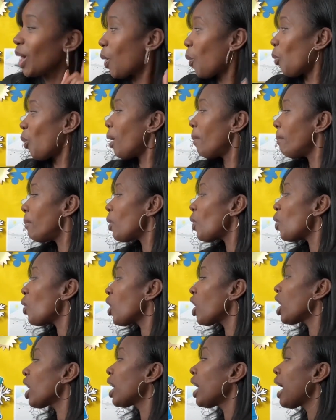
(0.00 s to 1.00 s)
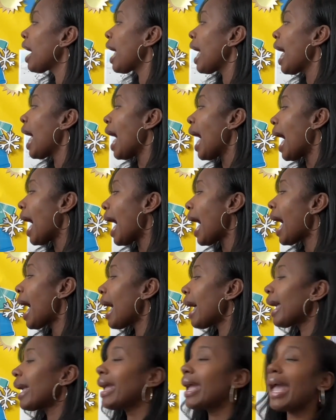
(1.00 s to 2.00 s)
One more,
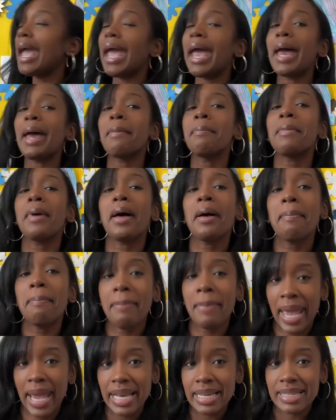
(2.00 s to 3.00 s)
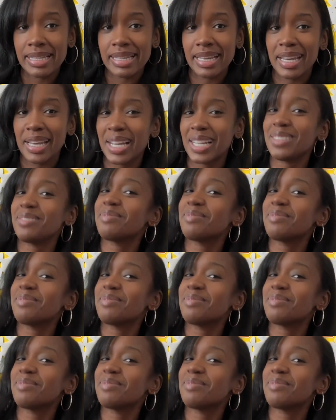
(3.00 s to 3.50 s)
I am amazing.